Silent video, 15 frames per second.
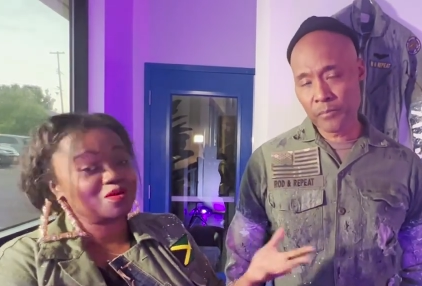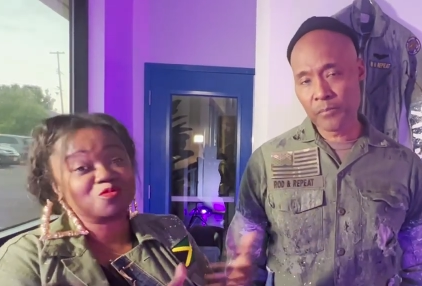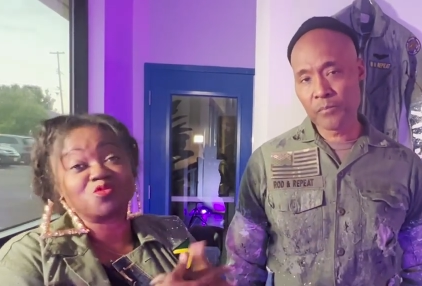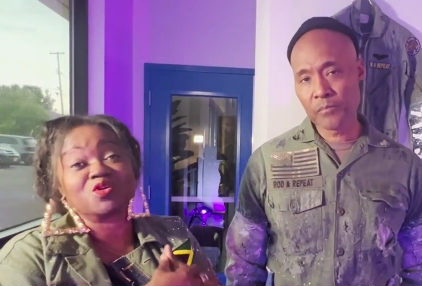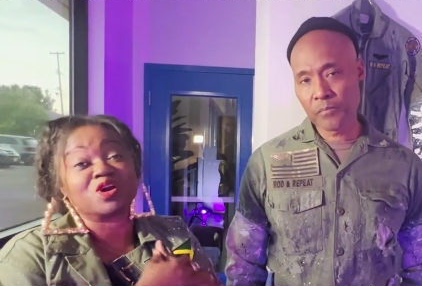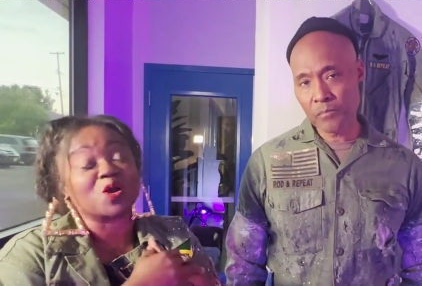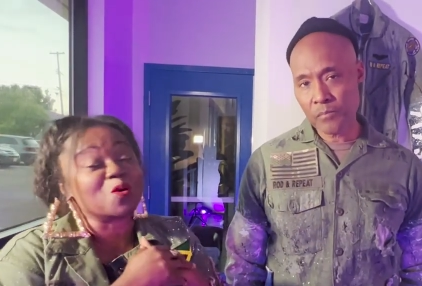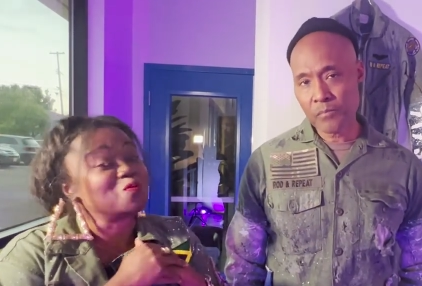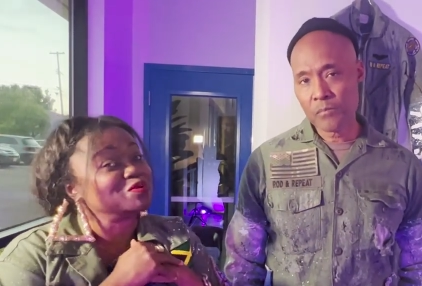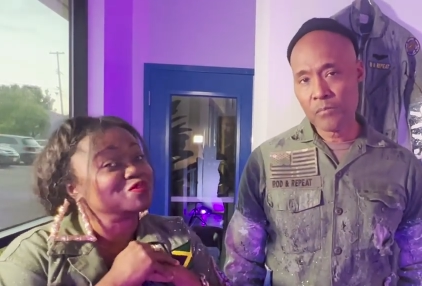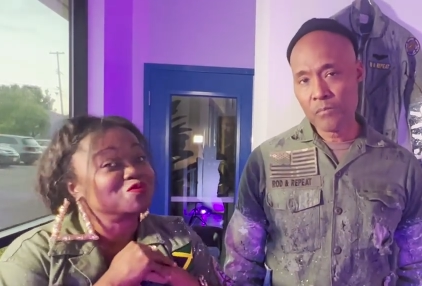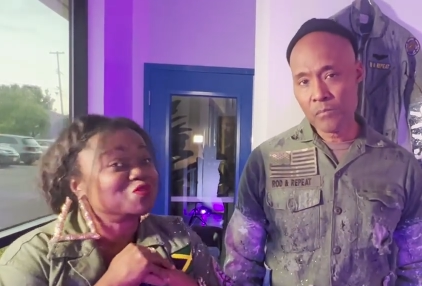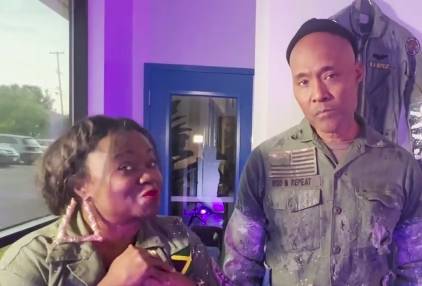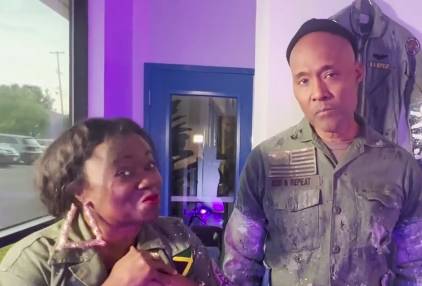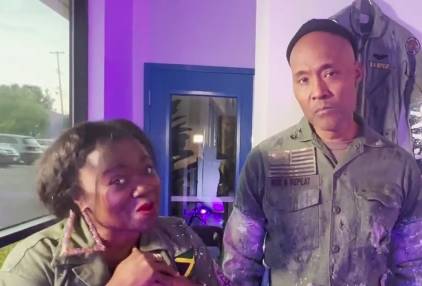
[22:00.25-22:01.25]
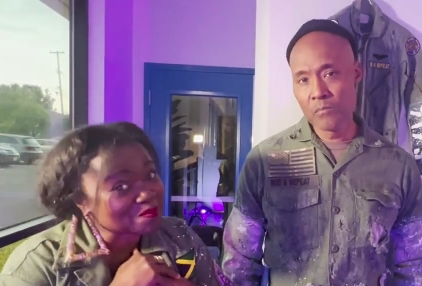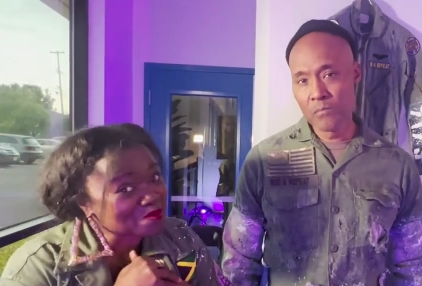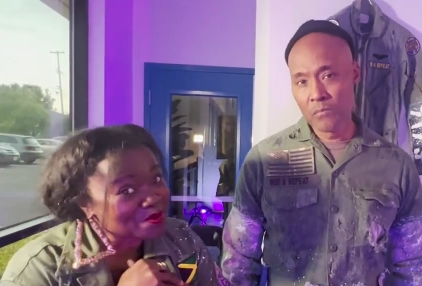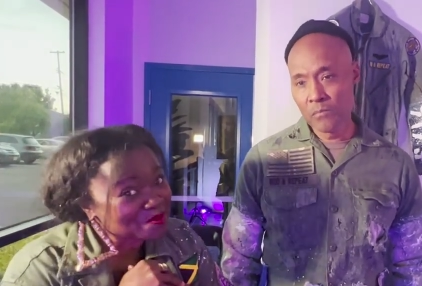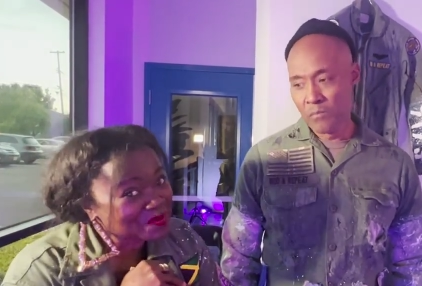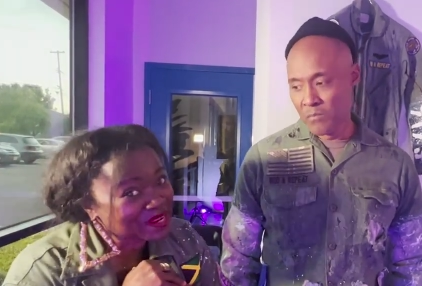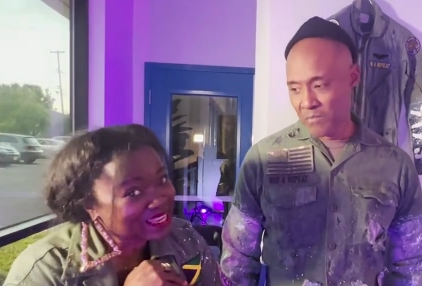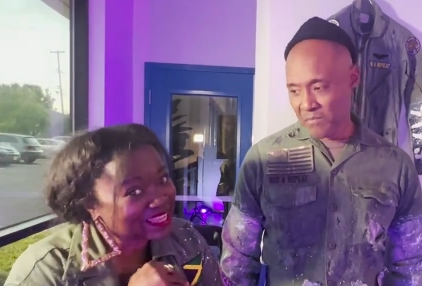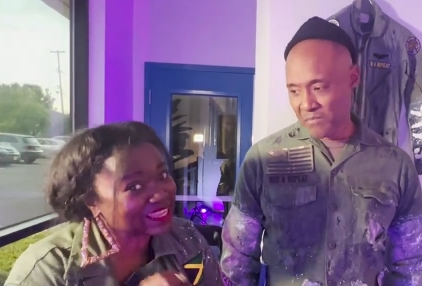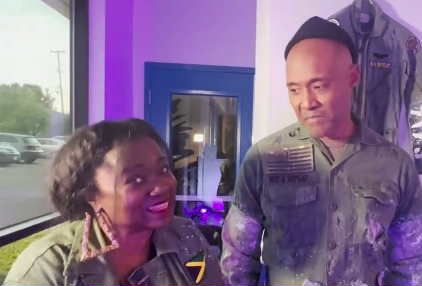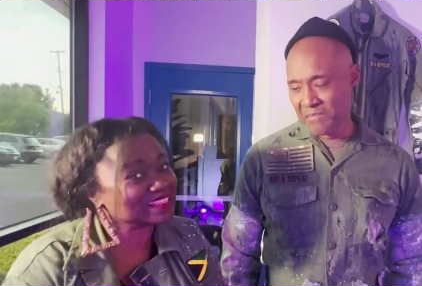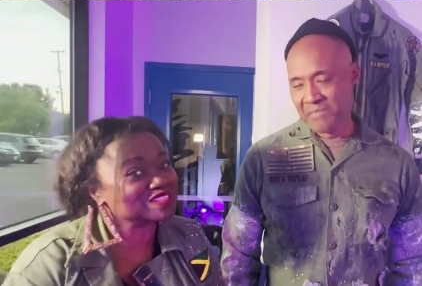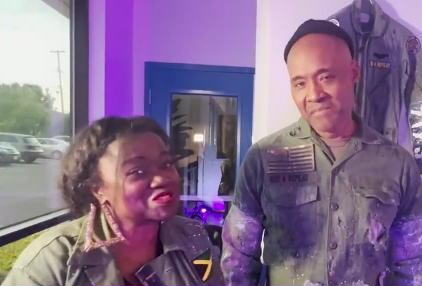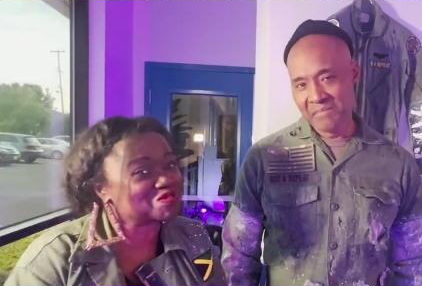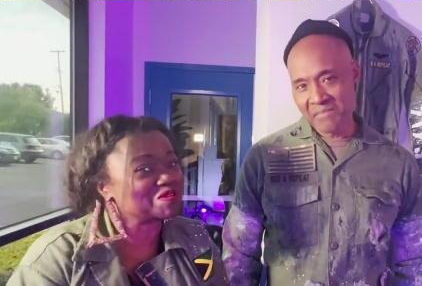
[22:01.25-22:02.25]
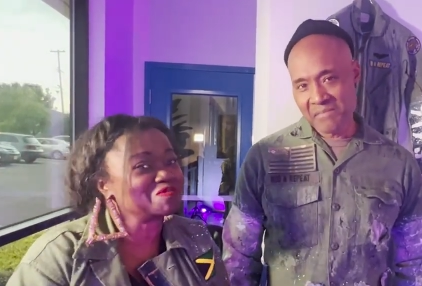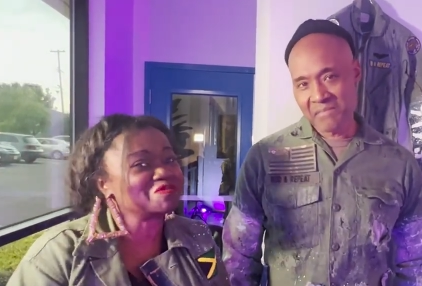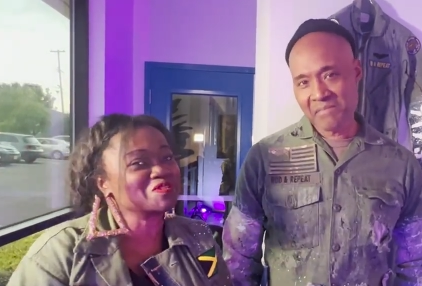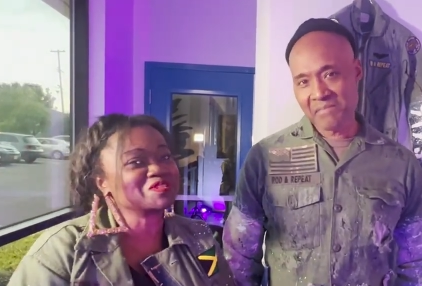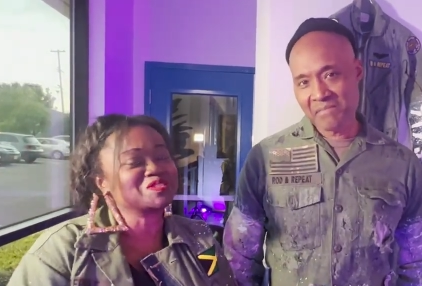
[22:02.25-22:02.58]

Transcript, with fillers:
Speaker 1: We're open for one more weekend, the 24th